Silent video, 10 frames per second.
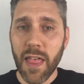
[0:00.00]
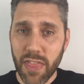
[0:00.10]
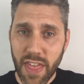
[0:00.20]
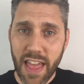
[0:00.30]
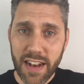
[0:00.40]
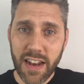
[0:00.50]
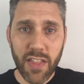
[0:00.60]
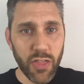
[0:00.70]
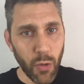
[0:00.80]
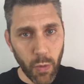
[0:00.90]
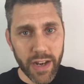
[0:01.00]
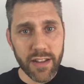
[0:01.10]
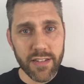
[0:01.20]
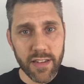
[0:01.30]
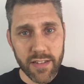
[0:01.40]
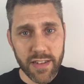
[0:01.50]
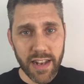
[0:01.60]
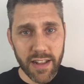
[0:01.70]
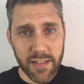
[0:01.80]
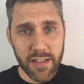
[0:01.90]
then the witnesses
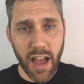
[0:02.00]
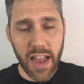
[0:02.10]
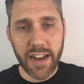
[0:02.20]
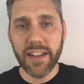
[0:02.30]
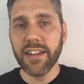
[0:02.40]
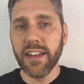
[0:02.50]
sit and sign,